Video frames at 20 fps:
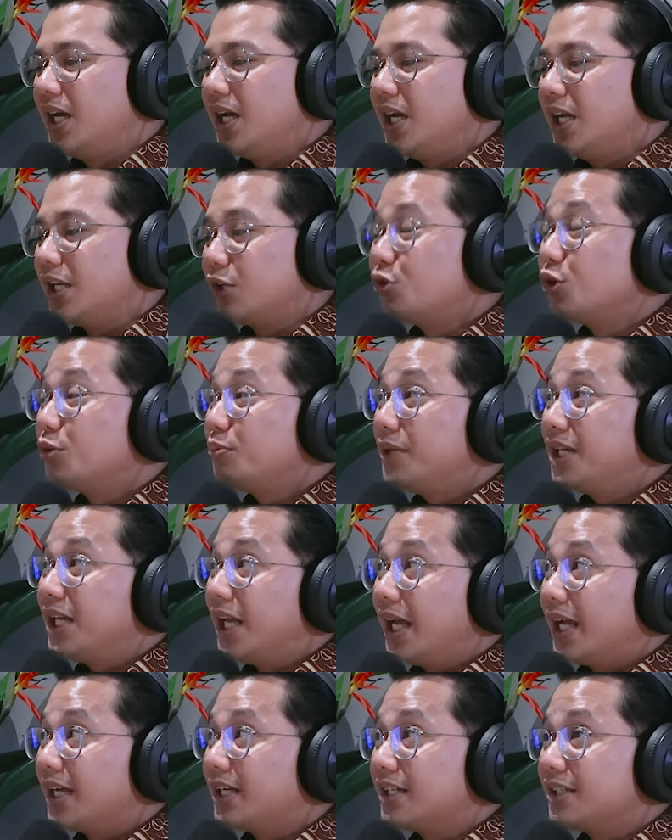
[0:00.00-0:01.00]
it could be
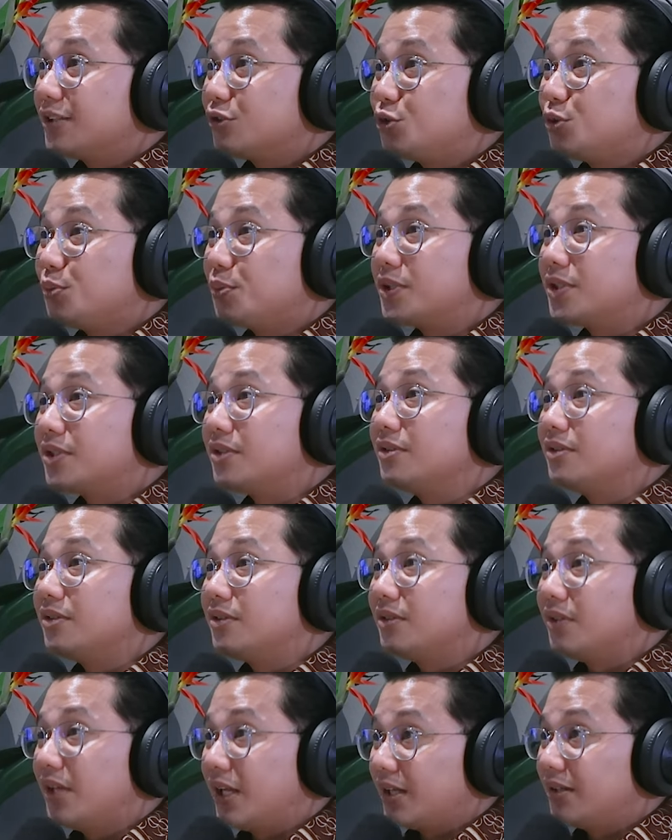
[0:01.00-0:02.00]
like too
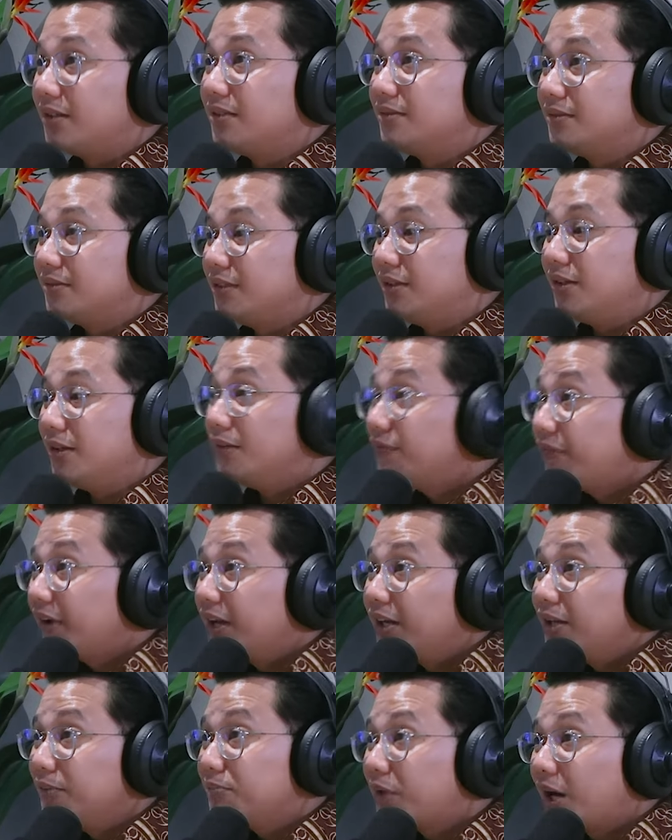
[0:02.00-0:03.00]
personal, like
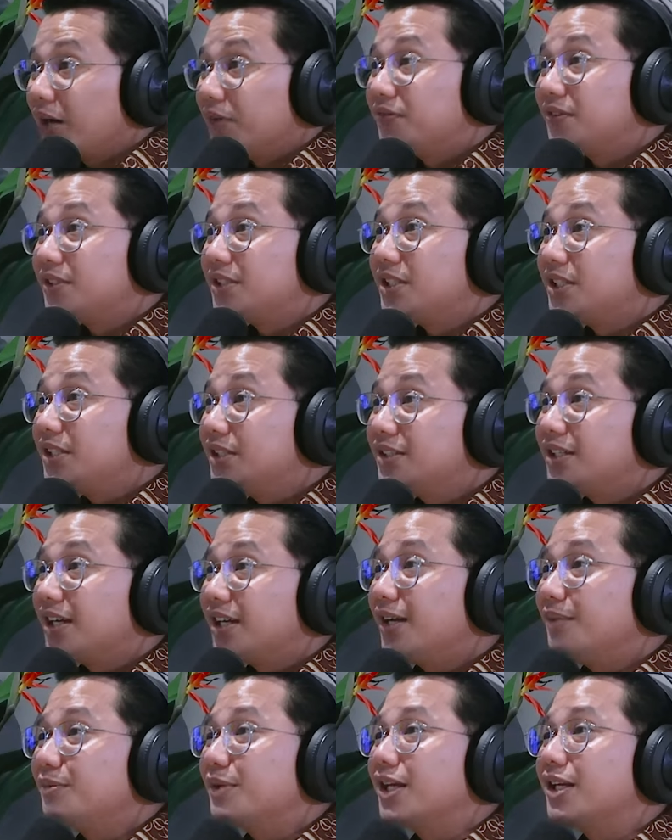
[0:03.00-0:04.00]
invading privacy
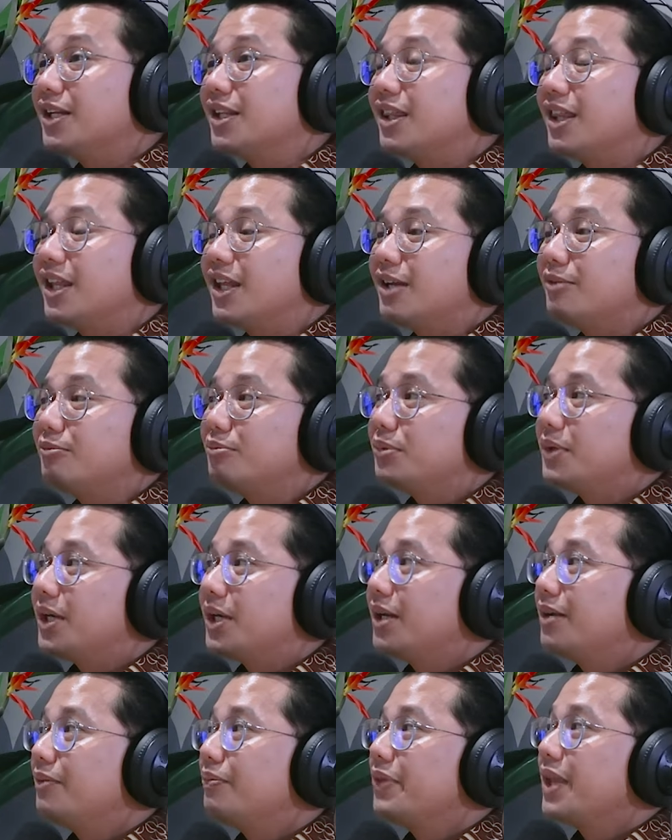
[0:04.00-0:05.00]
time kind of thing.
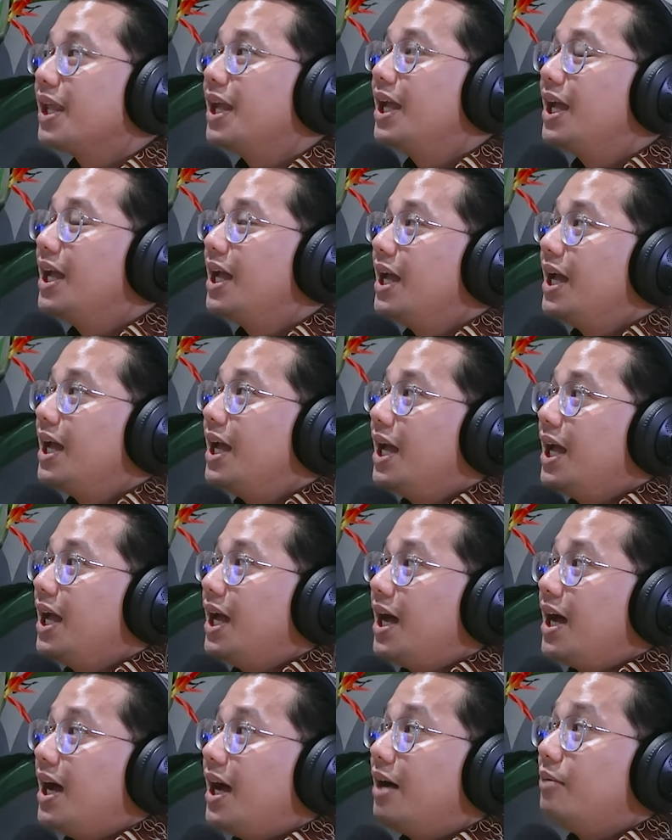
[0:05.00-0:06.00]
But
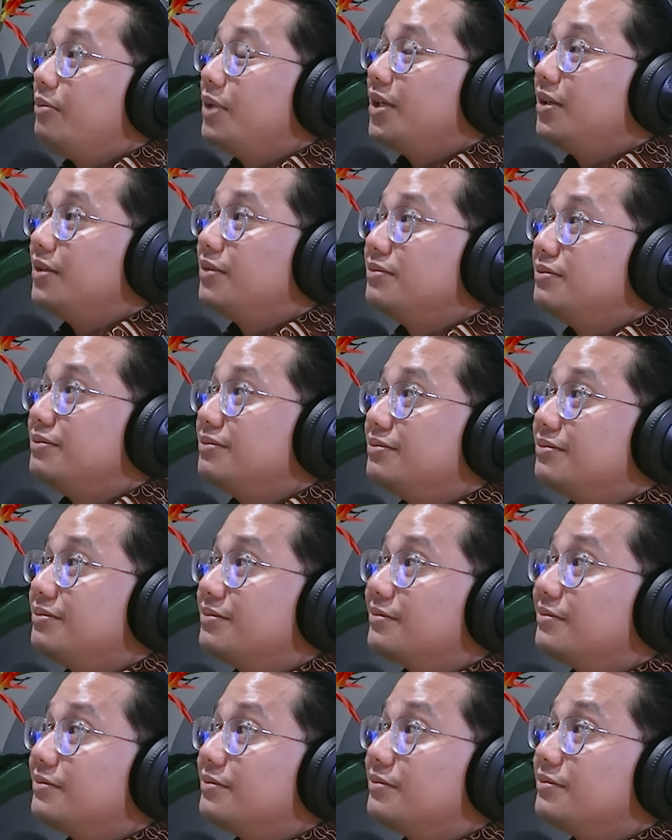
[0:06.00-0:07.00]
I mean.
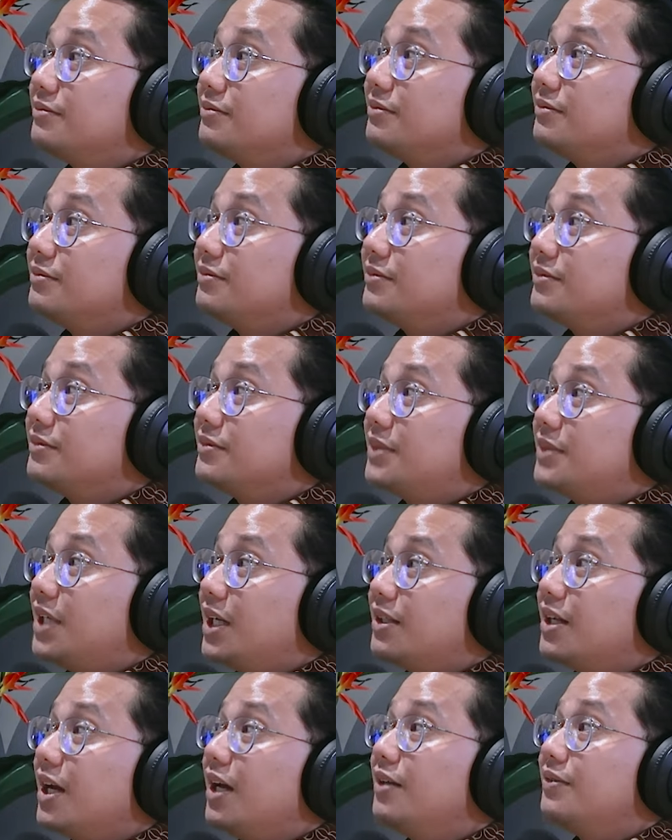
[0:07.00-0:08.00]

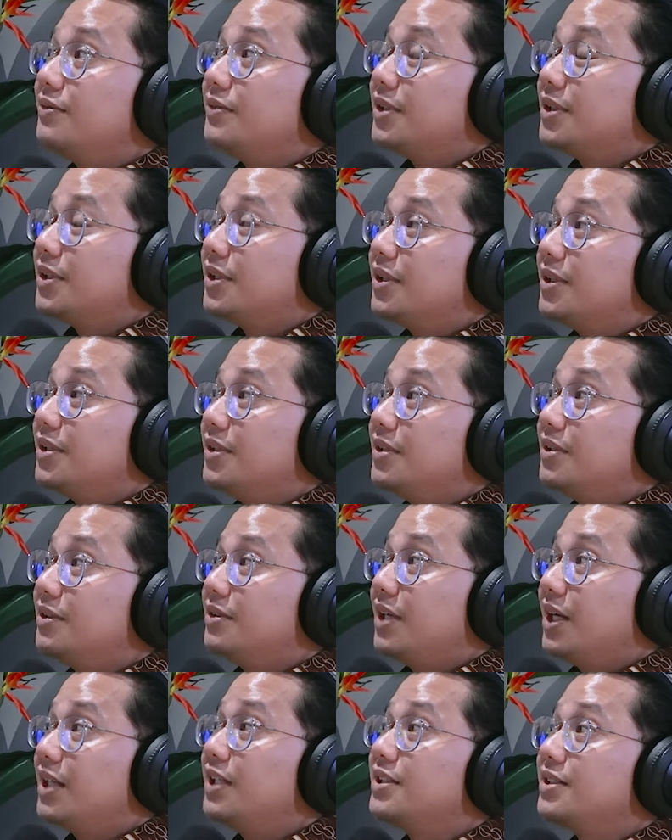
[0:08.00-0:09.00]
That
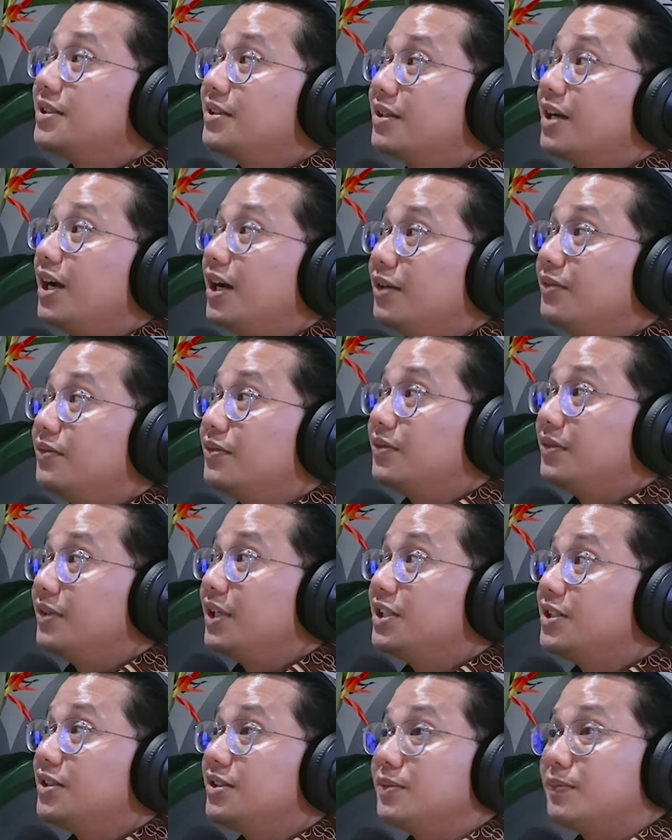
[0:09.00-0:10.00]
is the kind of
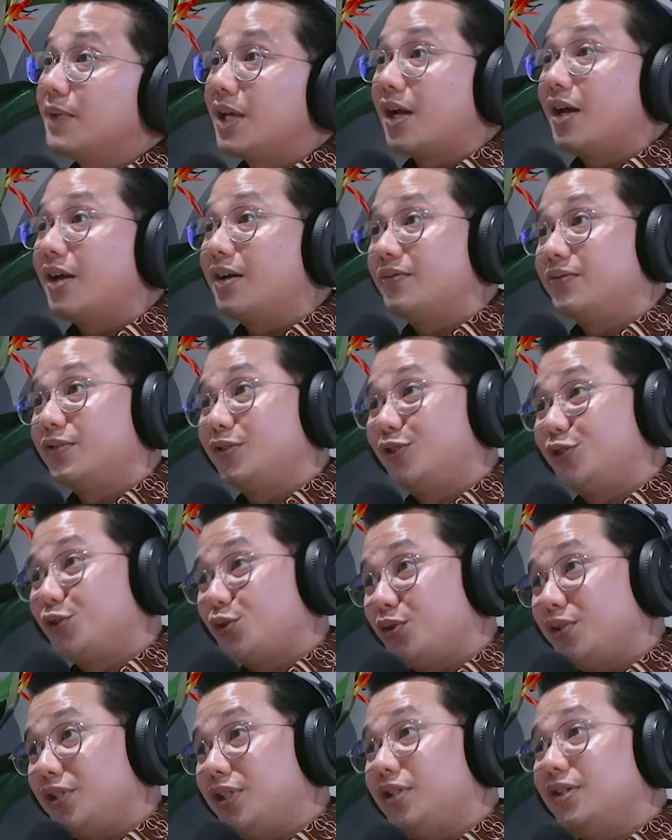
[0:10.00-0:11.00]
relationship that I have with
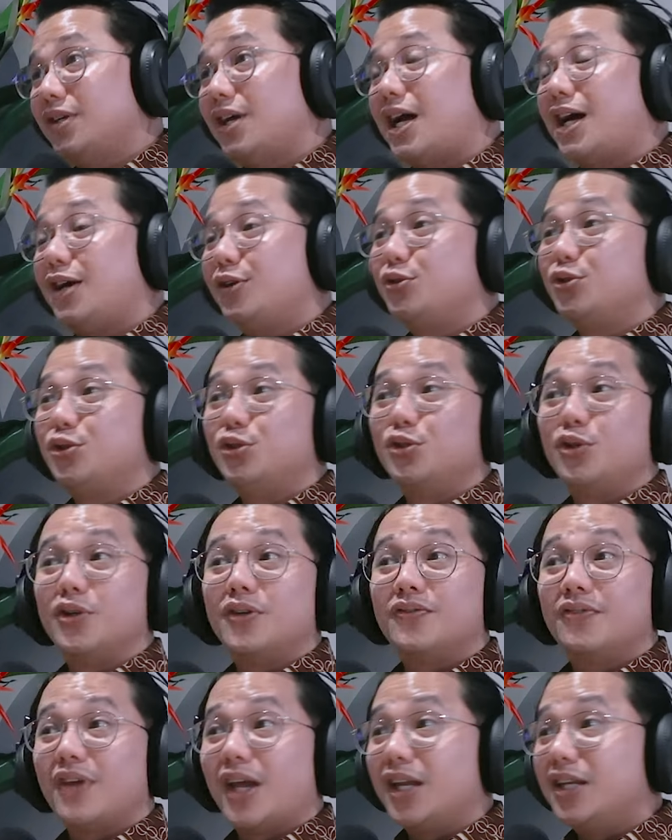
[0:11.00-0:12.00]
Doni. I don't know
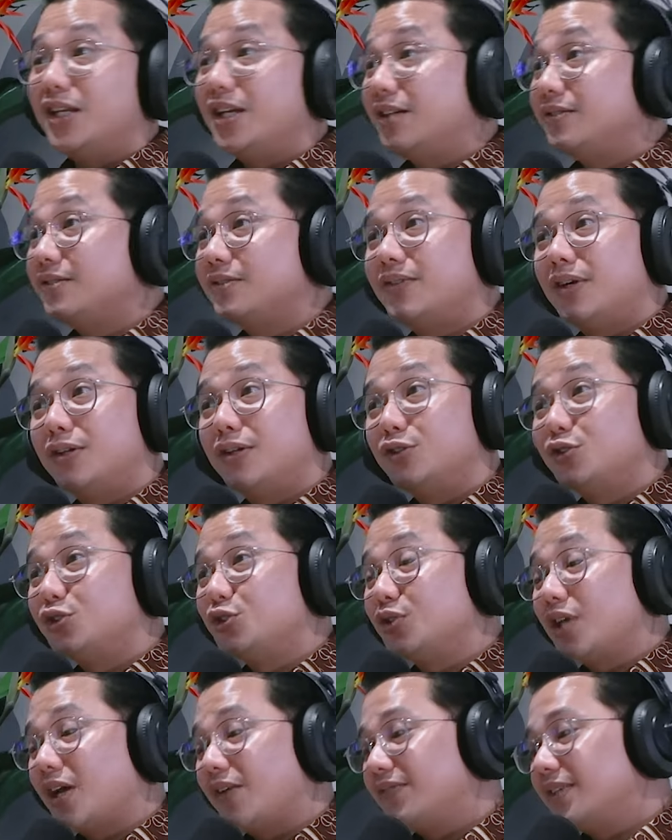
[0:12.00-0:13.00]
if any other founder
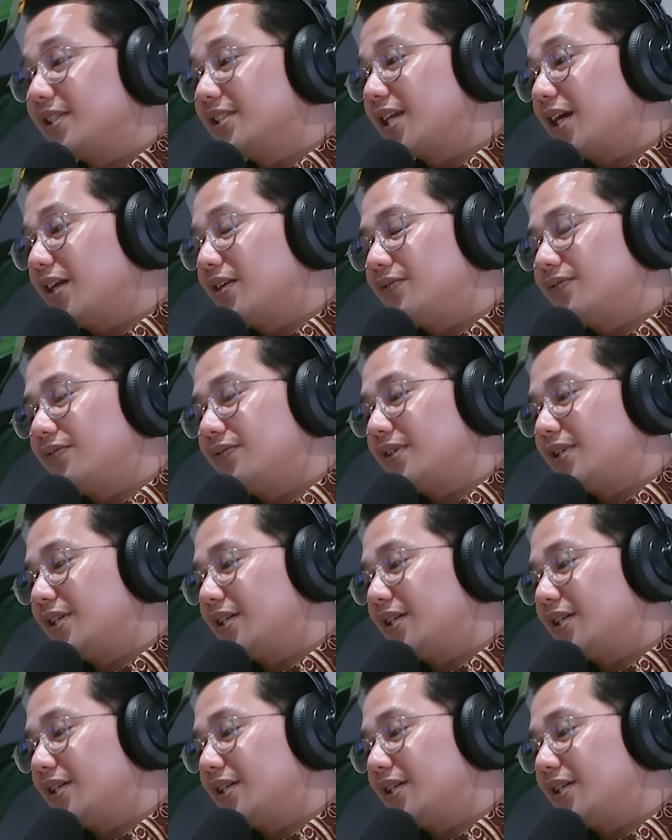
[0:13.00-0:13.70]
should have this kind of